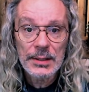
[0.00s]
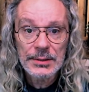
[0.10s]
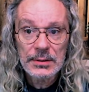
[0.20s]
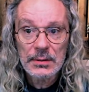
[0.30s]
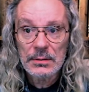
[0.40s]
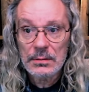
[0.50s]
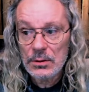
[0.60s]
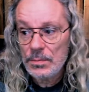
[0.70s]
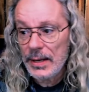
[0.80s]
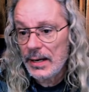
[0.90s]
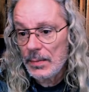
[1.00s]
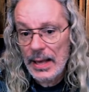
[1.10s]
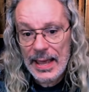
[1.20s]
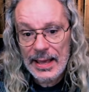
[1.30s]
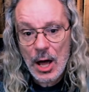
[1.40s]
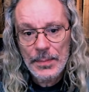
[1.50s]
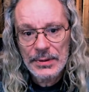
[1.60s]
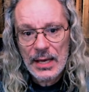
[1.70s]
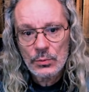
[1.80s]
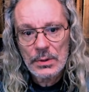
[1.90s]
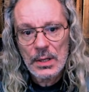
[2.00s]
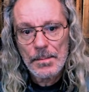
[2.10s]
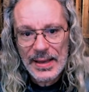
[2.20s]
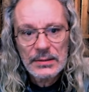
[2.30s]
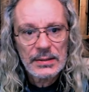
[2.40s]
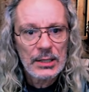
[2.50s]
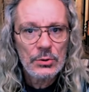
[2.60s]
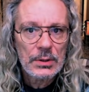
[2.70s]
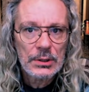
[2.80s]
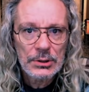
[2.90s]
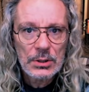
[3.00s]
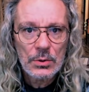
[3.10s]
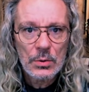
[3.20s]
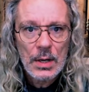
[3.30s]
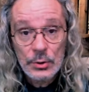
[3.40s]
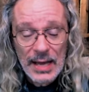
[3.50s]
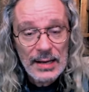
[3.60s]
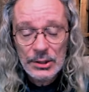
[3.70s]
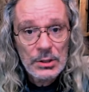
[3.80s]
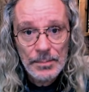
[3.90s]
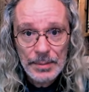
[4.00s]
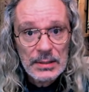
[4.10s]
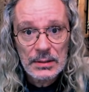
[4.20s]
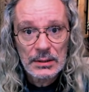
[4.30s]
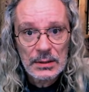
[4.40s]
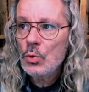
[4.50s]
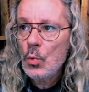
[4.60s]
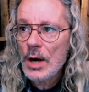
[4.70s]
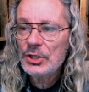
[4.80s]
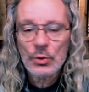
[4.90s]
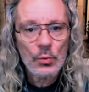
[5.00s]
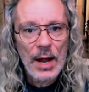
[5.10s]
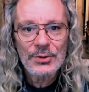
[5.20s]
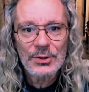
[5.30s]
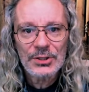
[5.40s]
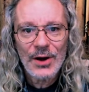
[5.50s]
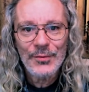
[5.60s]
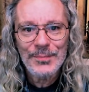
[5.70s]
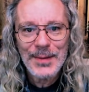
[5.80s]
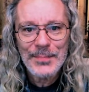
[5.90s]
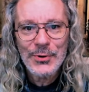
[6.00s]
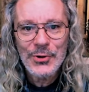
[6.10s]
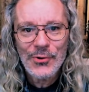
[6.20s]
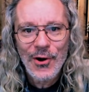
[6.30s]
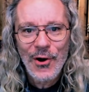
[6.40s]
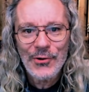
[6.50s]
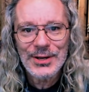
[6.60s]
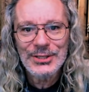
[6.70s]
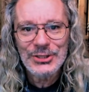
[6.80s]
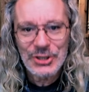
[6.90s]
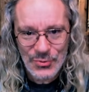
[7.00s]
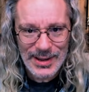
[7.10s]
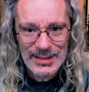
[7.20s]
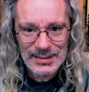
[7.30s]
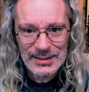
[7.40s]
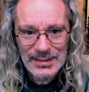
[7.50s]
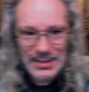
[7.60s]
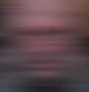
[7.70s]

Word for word: leads to you being able to hang out. But that's one of the best things you can do to get into the business. You want to surround yourself with people who are already doing it.